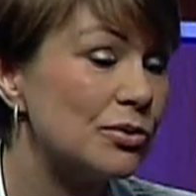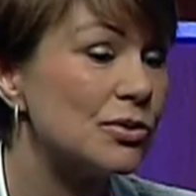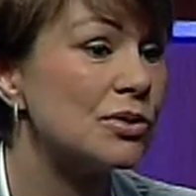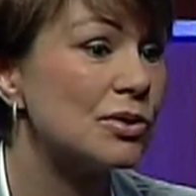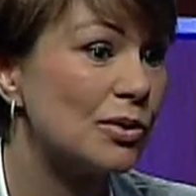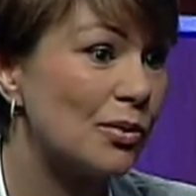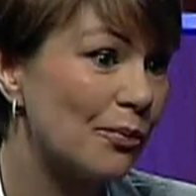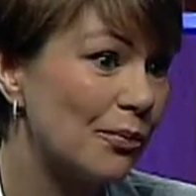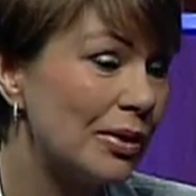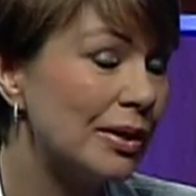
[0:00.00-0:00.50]

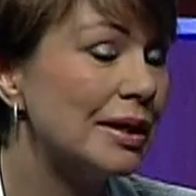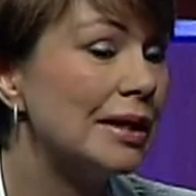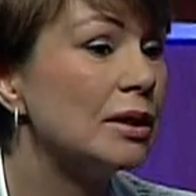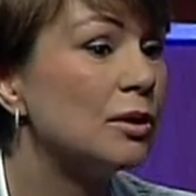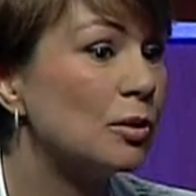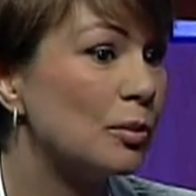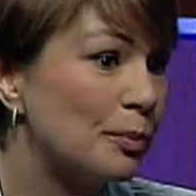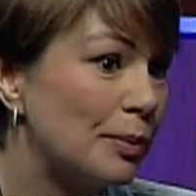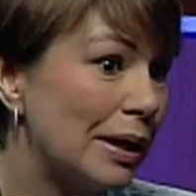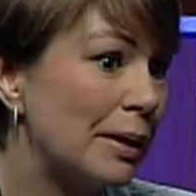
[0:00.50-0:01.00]
so we need
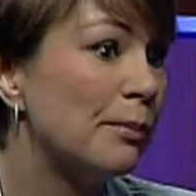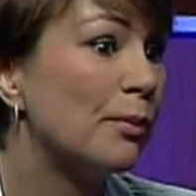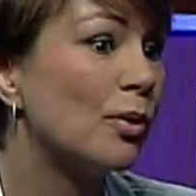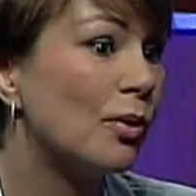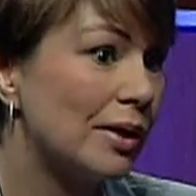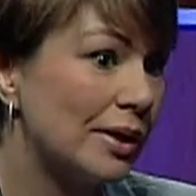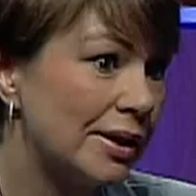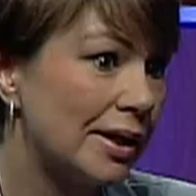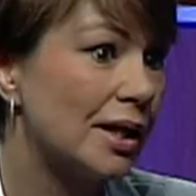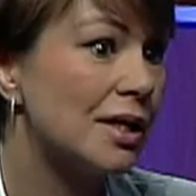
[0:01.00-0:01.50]
to pay
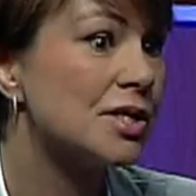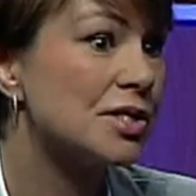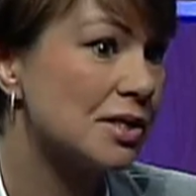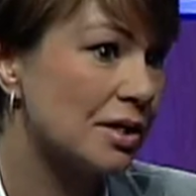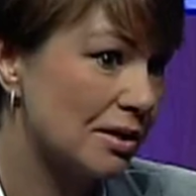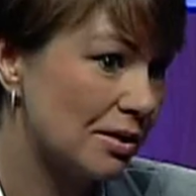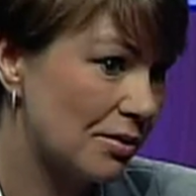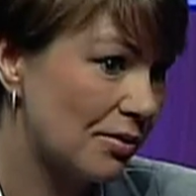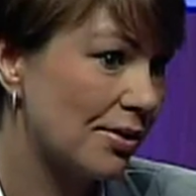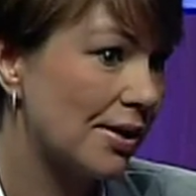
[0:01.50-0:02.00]
more
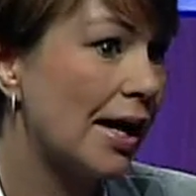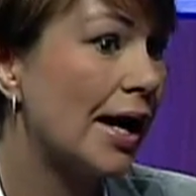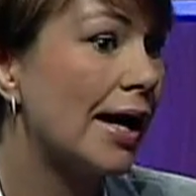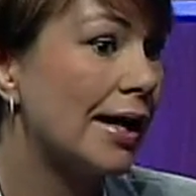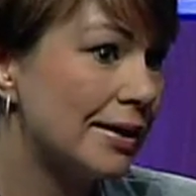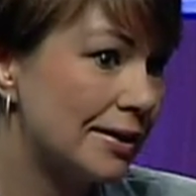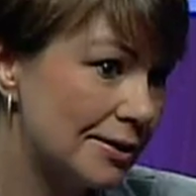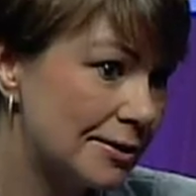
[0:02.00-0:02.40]
attention to that.